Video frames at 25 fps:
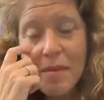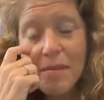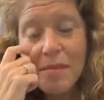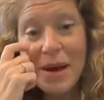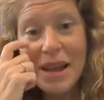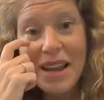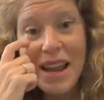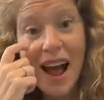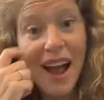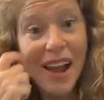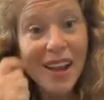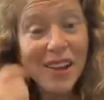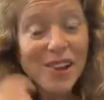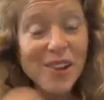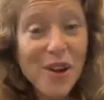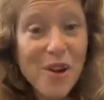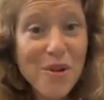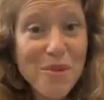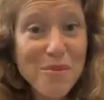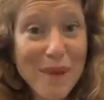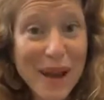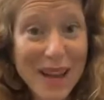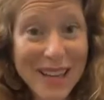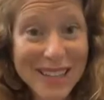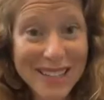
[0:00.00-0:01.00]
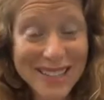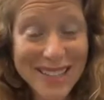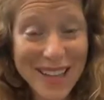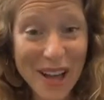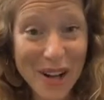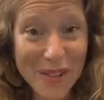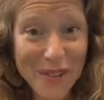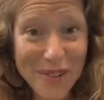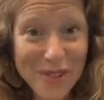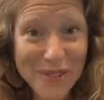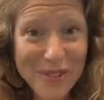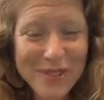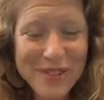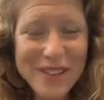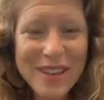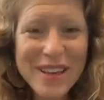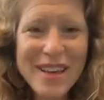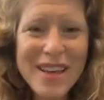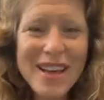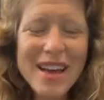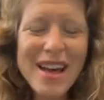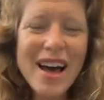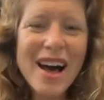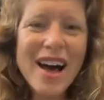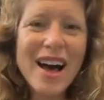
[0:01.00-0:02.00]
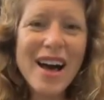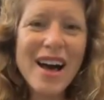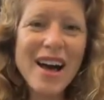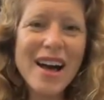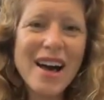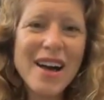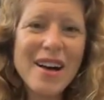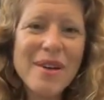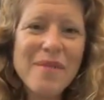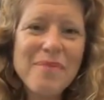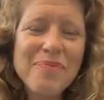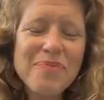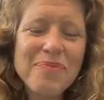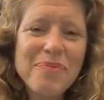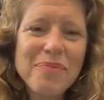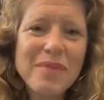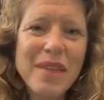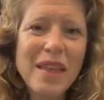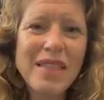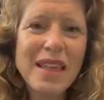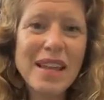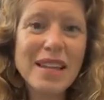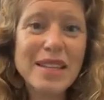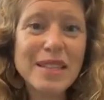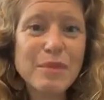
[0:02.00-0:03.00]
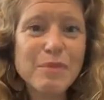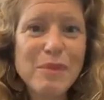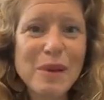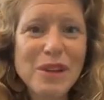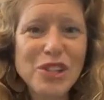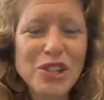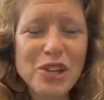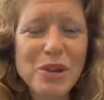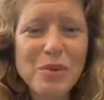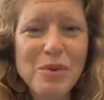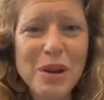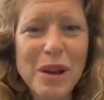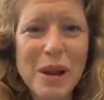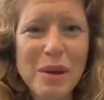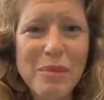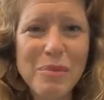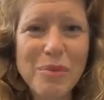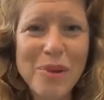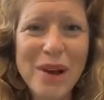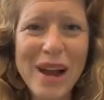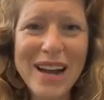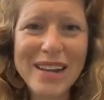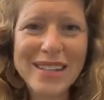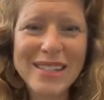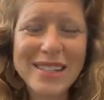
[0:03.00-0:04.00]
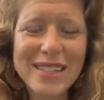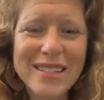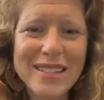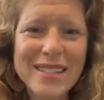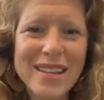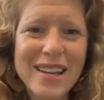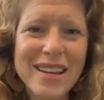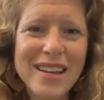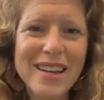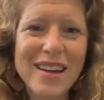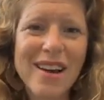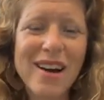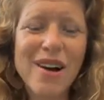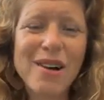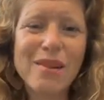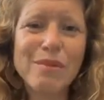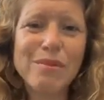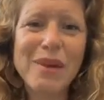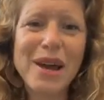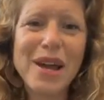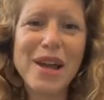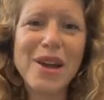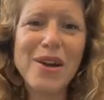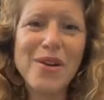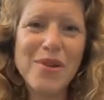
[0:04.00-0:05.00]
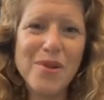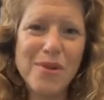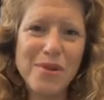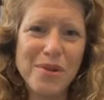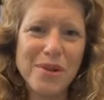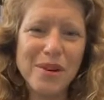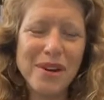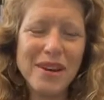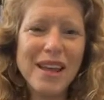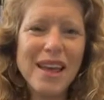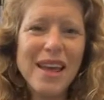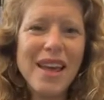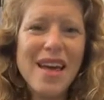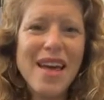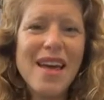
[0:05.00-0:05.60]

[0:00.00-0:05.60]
But I know myself that especially when I'm practicing on my own,